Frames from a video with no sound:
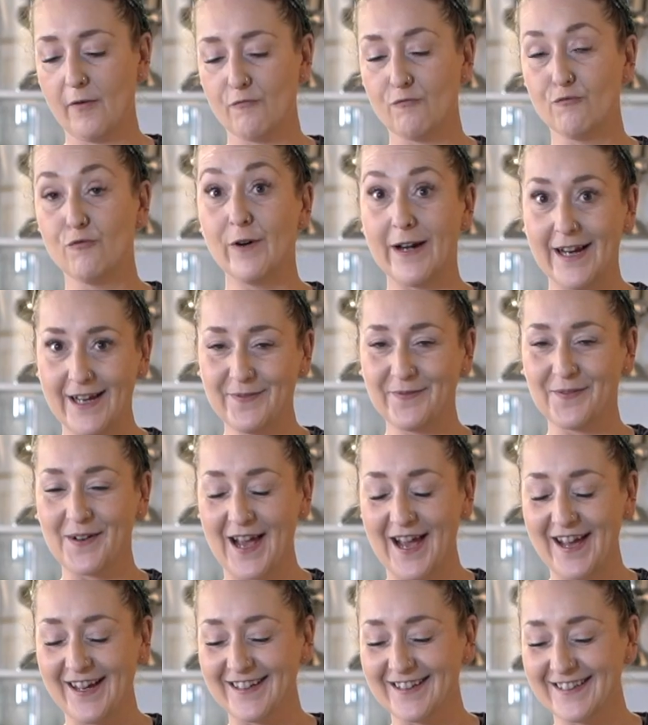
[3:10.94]

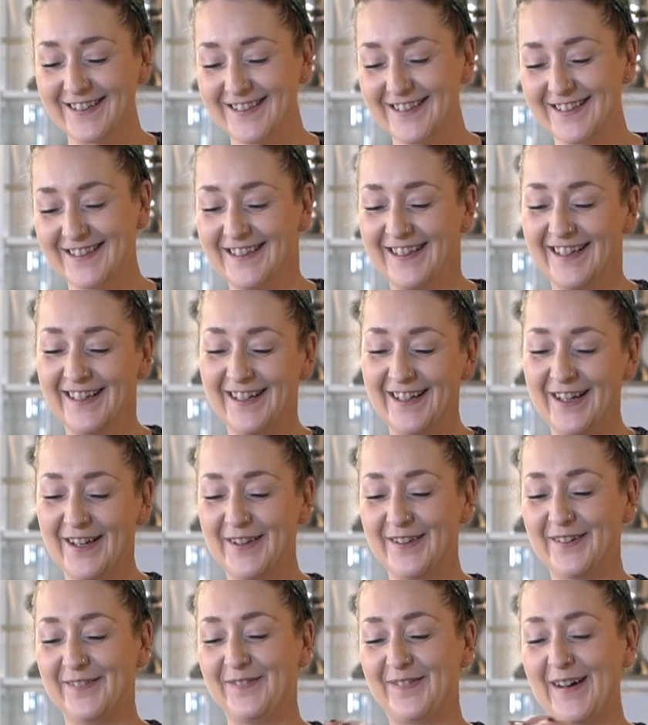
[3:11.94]
reflex
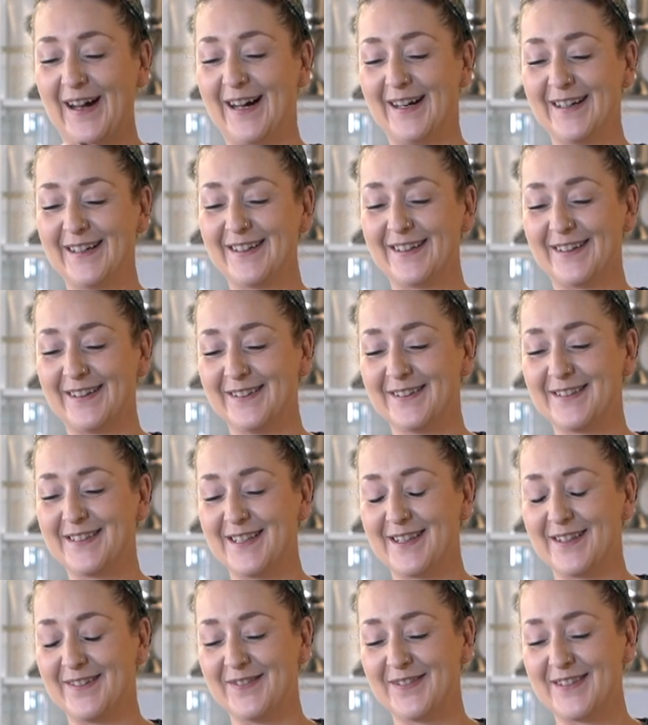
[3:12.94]
them back
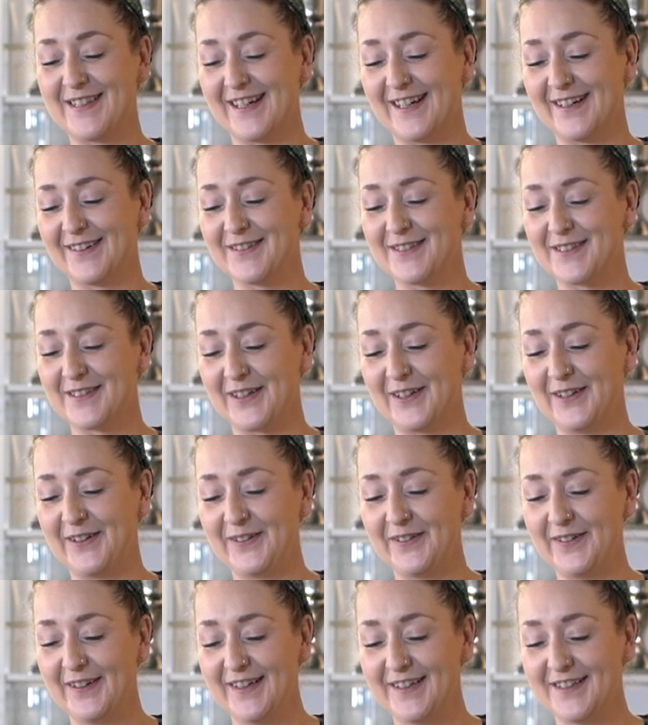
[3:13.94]
onto themselves.
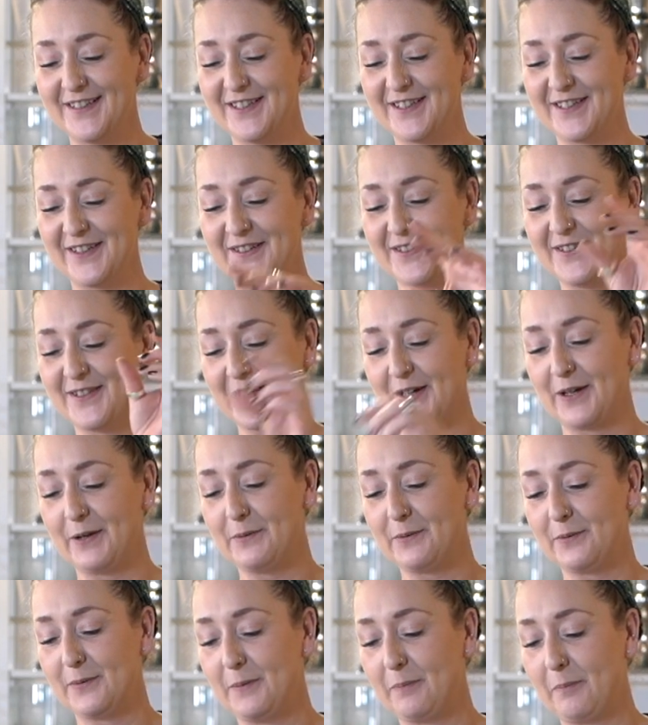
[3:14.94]
So to do so, we